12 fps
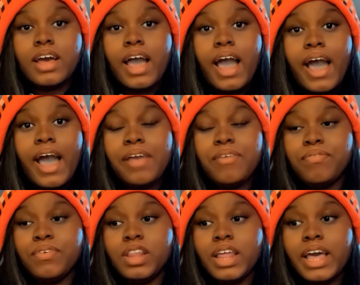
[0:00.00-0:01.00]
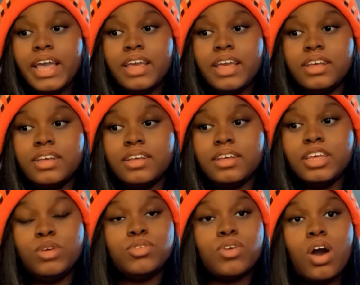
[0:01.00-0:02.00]
I feel like he
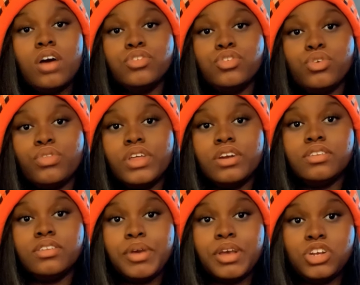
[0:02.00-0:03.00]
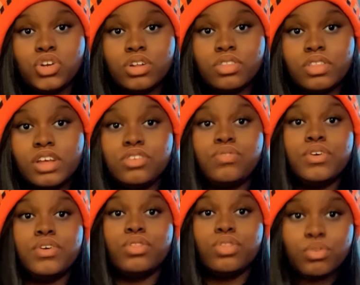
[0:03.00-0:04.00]
was also there to make sure things
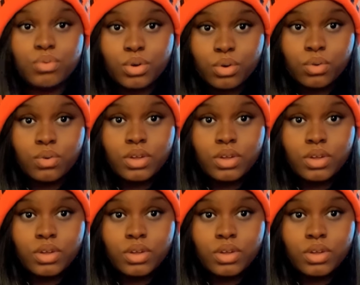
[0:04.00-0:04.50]
fell through.